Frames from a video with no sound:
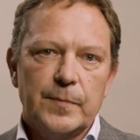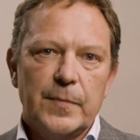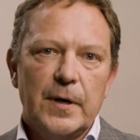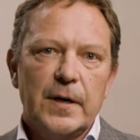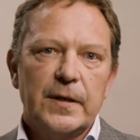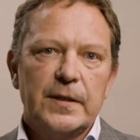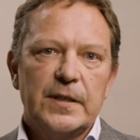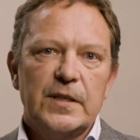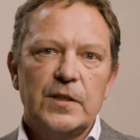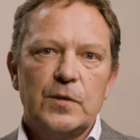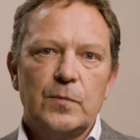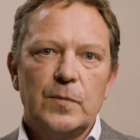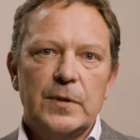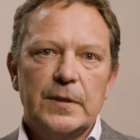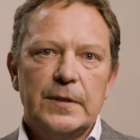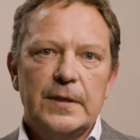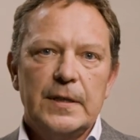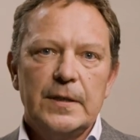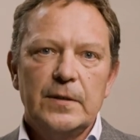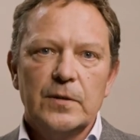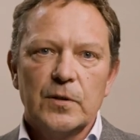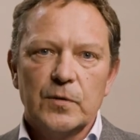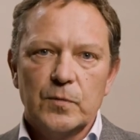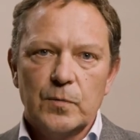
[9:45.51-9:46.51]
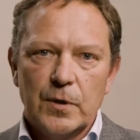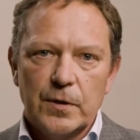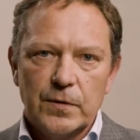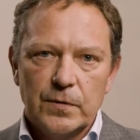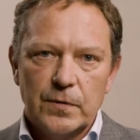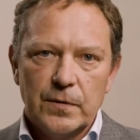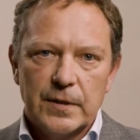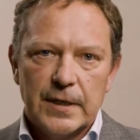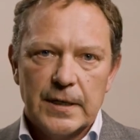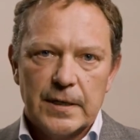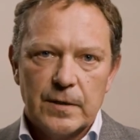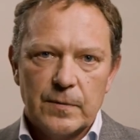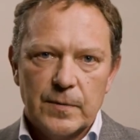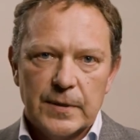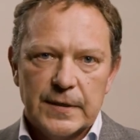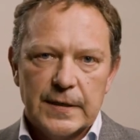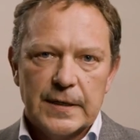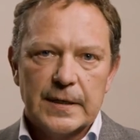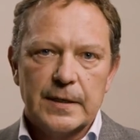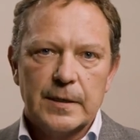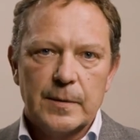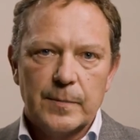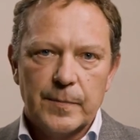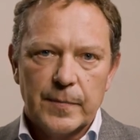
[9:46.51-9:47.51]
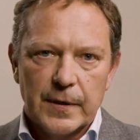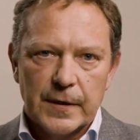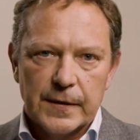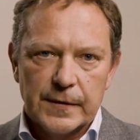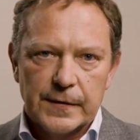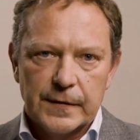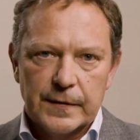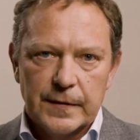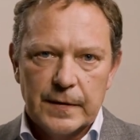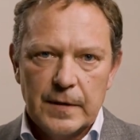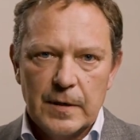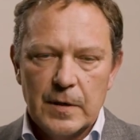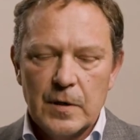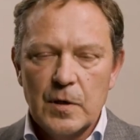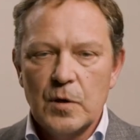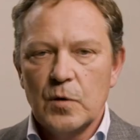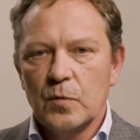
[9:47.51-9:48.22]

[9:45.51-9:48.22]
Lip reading: parties we did not work together with in the past.